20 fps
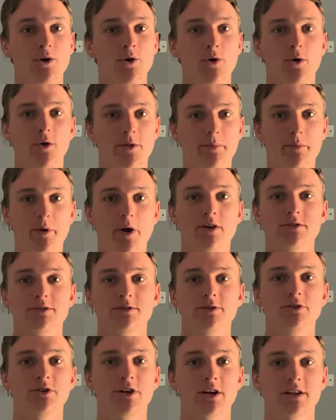or the person
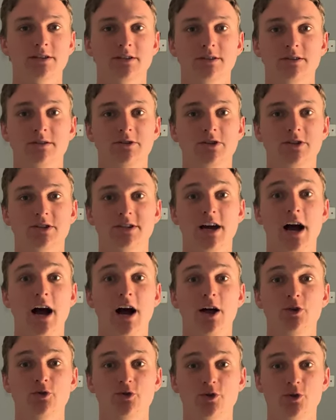who does just
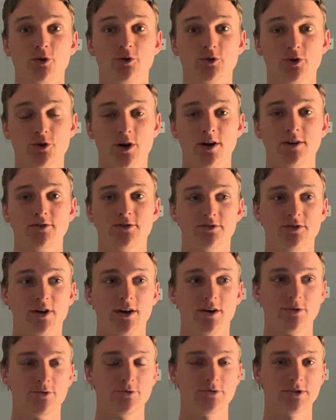100 or 200
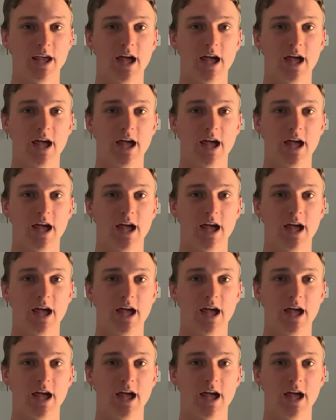juggles